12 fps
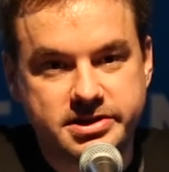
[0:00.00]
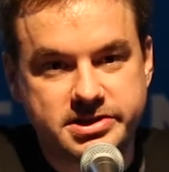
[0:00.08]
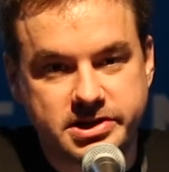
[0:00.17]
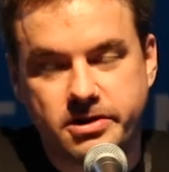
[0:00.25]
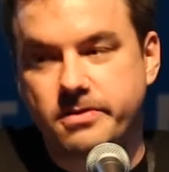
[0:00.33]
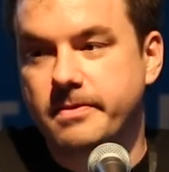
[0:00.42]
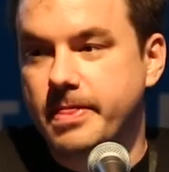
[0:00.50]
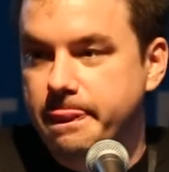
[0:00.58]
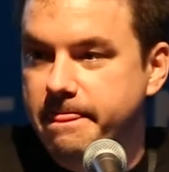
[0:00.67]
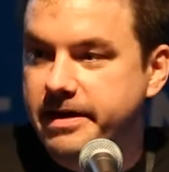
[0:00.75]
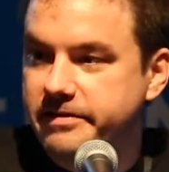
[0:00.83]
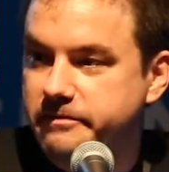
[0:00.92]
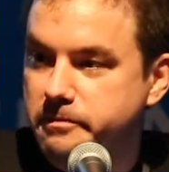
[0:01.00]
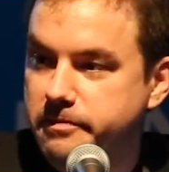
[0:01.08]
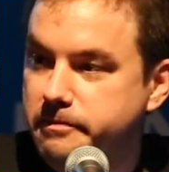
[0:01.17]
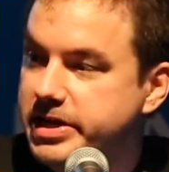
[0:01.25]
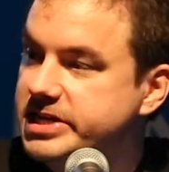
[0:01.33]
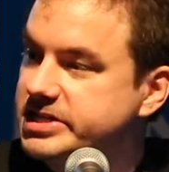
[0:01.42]
So
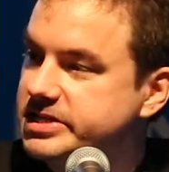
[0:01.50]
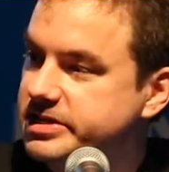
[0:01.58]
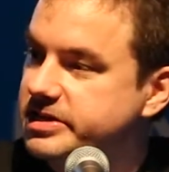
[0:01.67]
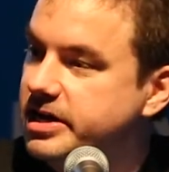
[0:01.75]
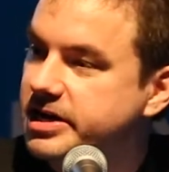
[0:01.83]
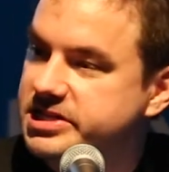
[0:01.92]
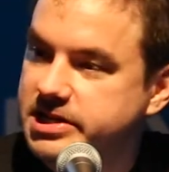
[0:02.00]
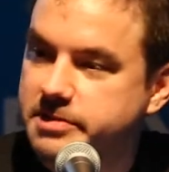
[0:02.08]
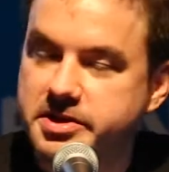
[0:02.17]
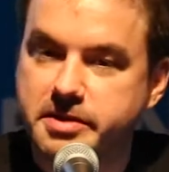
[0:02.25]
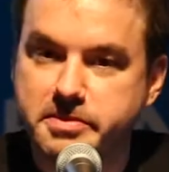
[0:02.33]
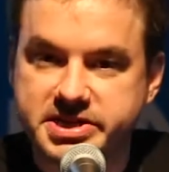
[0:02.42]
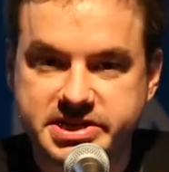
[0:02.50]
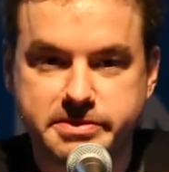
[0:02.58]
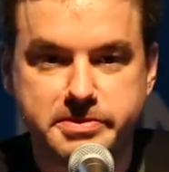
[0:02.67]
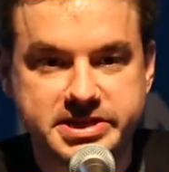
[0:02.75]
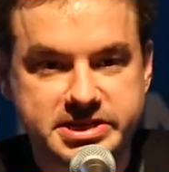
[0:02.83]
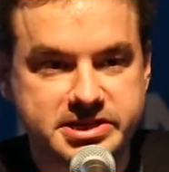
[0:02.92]
it meets some of the
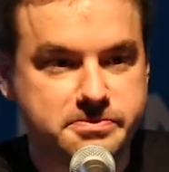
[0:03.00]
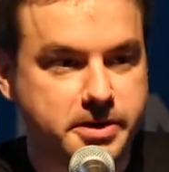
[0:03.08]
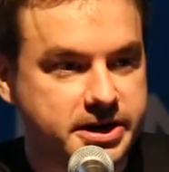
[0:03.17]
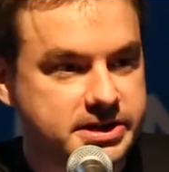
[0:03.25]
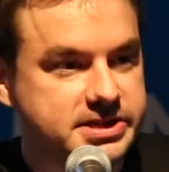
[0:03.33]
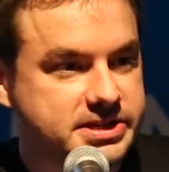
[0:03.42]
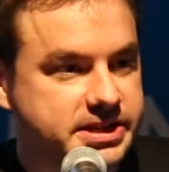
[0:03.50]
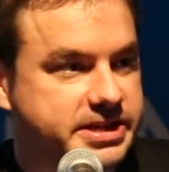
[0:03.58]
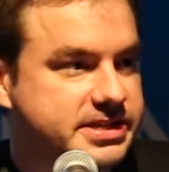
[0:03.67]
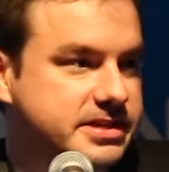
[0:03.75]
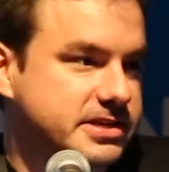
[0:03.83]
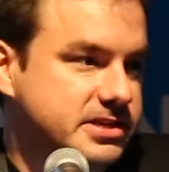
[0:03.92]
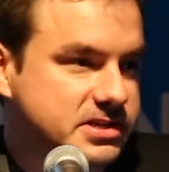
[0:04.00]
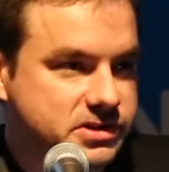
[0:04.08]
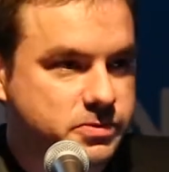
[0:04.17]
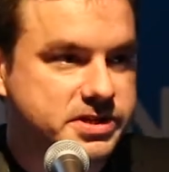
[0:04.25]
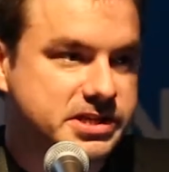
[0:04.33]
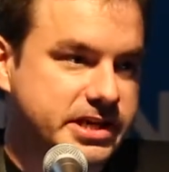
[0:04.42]
missing business models that
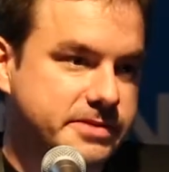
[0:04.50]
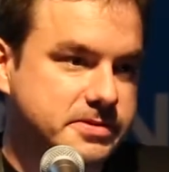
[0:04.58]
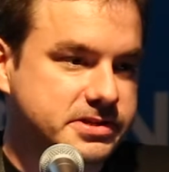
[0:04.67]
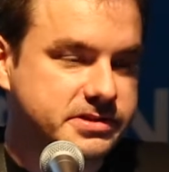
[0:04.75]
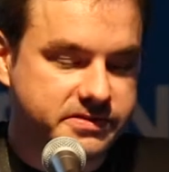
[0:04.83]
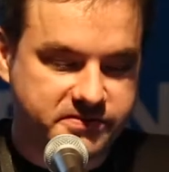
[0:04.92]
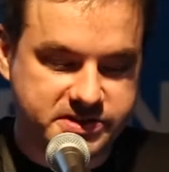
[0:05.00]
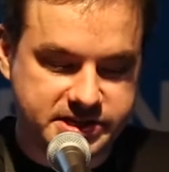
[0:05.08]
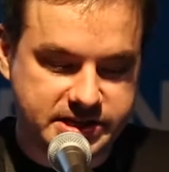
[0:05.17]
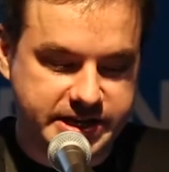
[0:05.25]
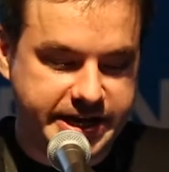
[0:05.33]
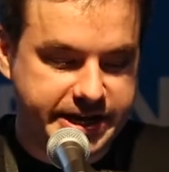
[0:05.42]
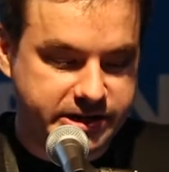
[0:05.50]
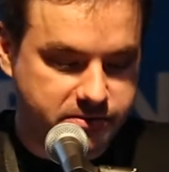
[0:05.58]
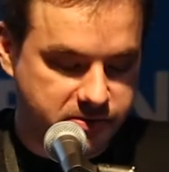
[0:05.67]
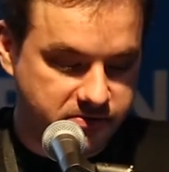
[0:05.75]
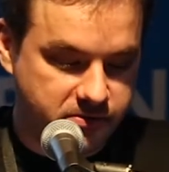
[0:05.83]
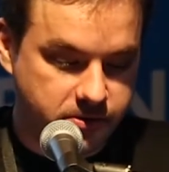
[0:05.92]
KAZOO wasn't able to efficiently handle
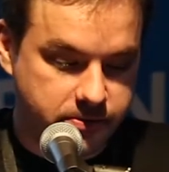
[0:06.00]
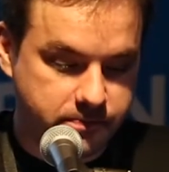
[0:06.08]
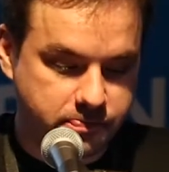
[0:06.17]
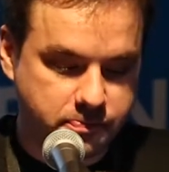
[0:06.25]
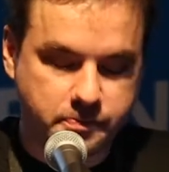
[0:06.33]
before.